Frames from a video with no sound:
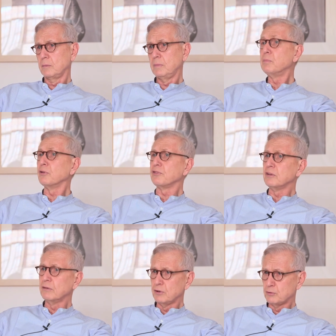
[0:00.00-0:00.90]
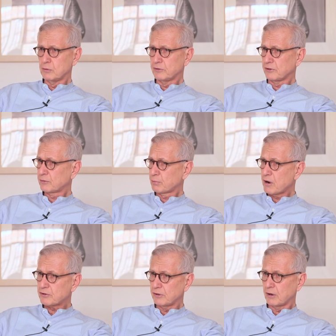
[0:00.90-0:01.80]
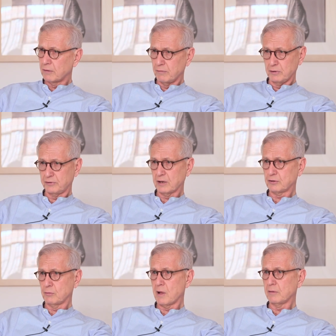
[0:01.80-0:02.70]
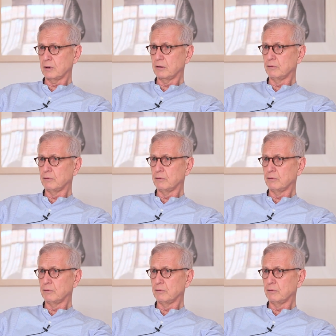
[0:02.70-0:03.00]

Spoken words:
people's individual expression of their sexuality